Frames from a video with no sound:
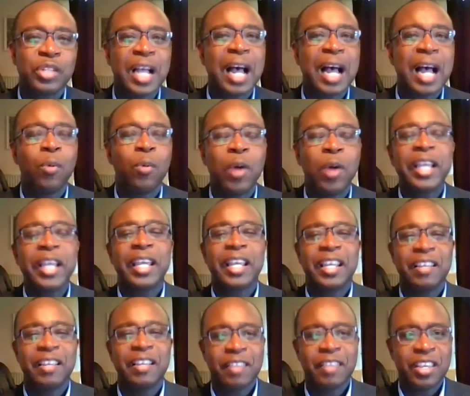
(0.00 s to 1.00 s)
that are
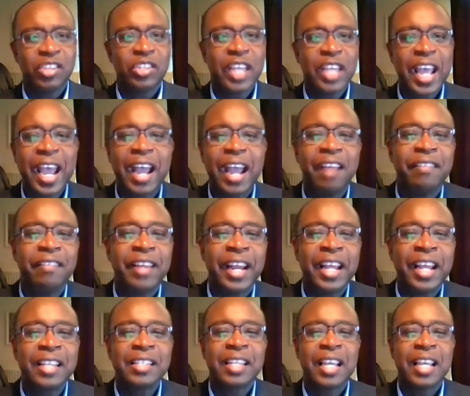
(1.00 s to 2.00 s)
working in these
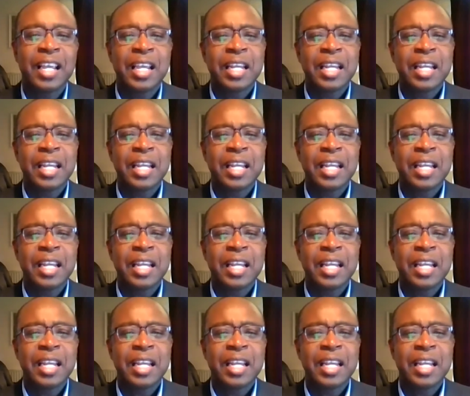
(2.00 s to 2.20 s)
areas